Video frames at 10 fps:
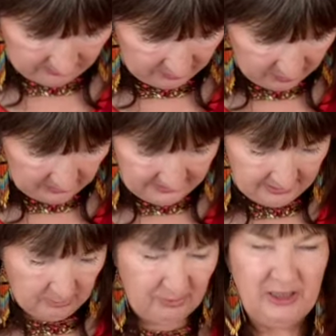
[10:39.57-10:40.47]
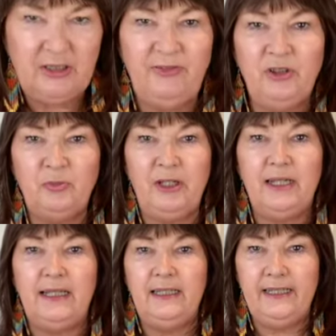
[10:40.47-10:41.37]
Feels a bit
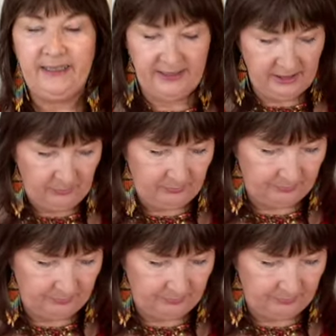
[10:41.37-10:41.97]
like linen.